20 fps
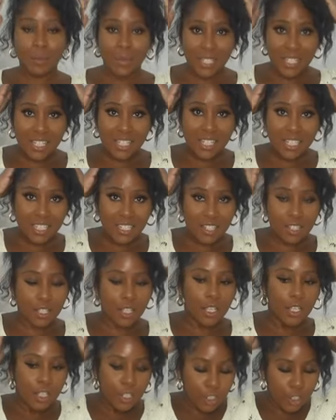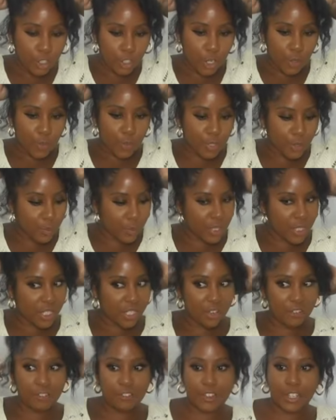This is, you know when you want
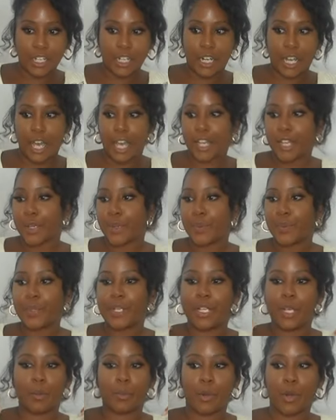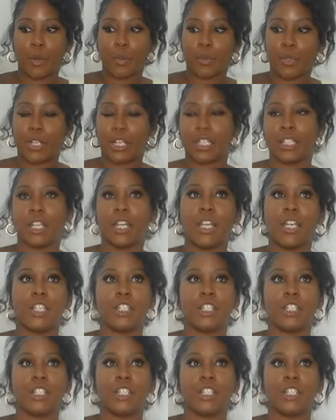something like really appropriate, like